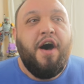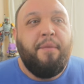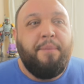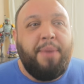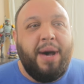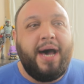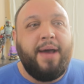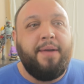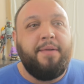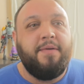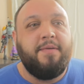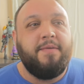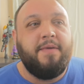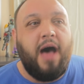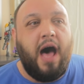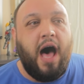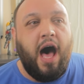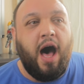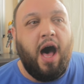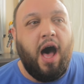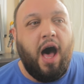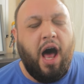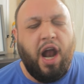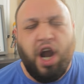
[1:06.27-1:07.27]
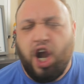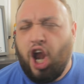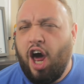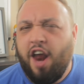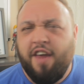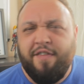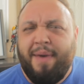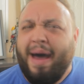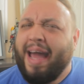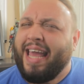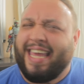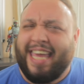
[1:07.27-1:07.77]
But a, a, lot
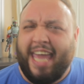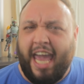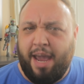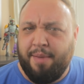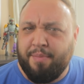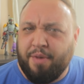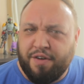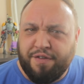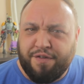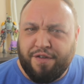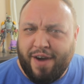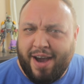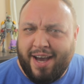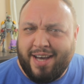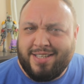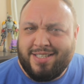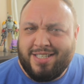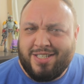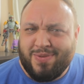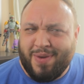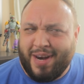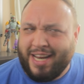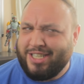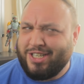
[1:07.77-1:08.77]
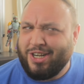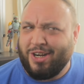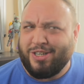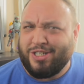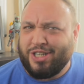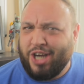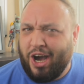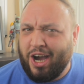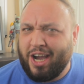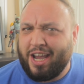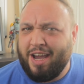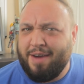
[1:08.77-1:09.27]
of my gamer friends, when I started
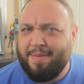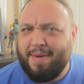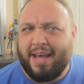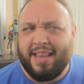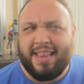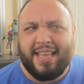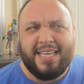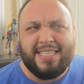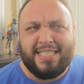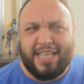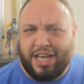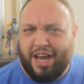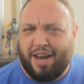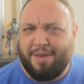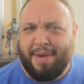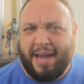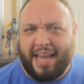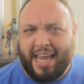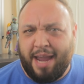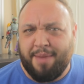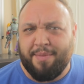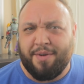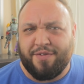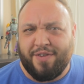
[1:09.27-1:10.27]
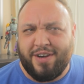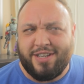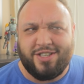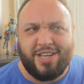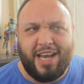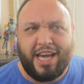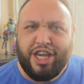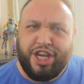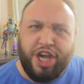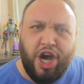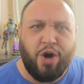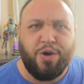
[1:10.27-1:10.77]
talking about this, a lot of my gamer friends
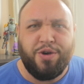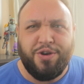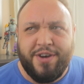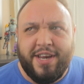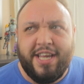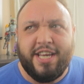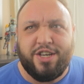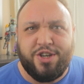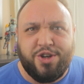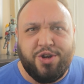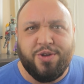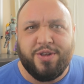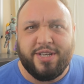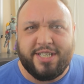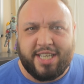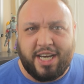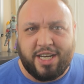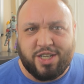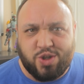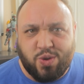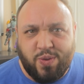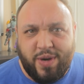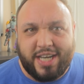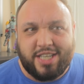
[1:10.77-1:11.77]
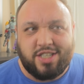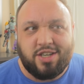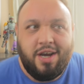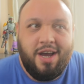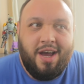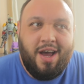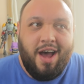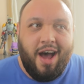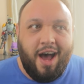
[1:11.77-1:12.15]
were like, yo, you need to do this on Twitch.